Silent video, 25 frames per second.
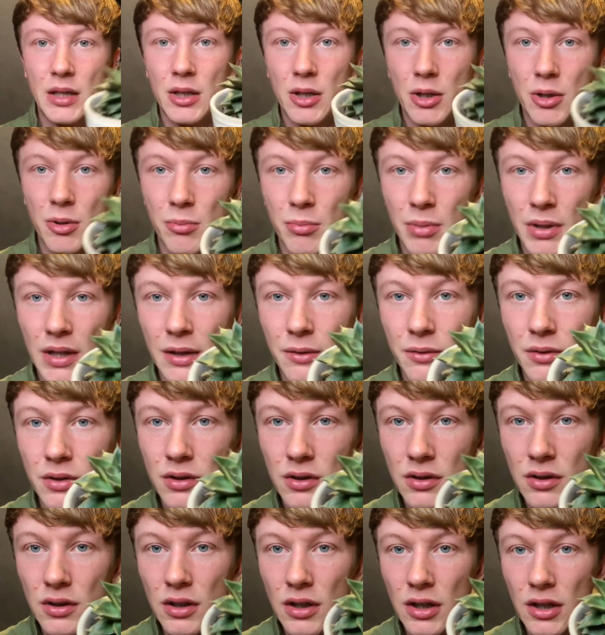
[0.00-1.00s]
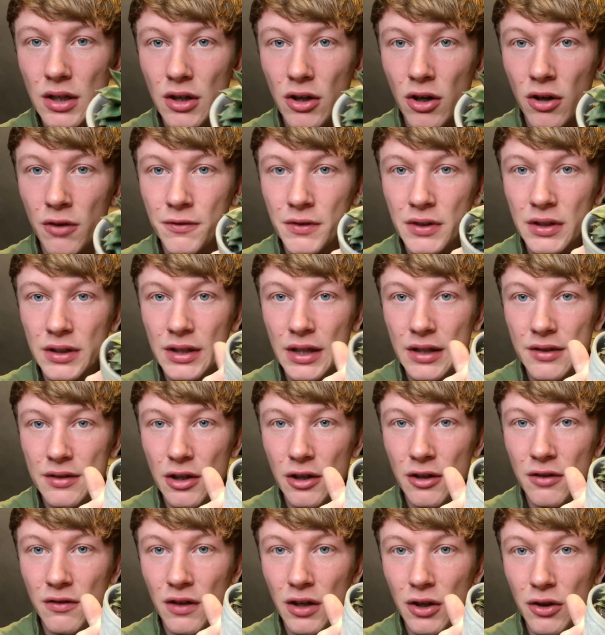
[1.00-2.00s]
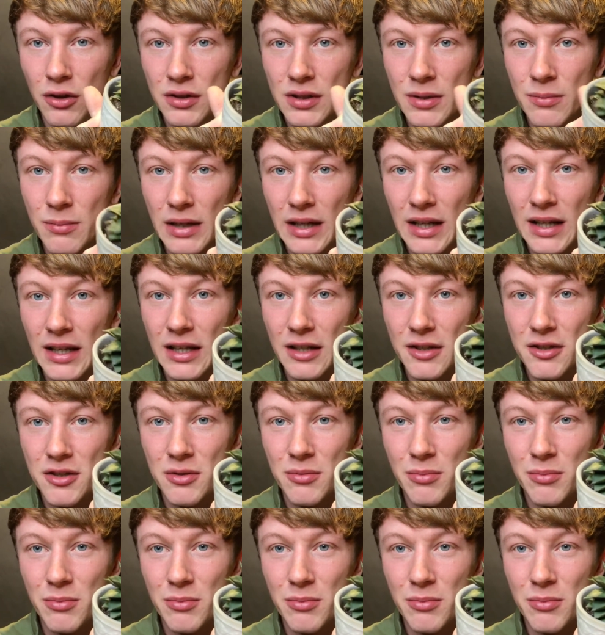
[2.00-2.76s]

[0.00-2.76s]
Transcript: but that one often gets overlooked in my collection,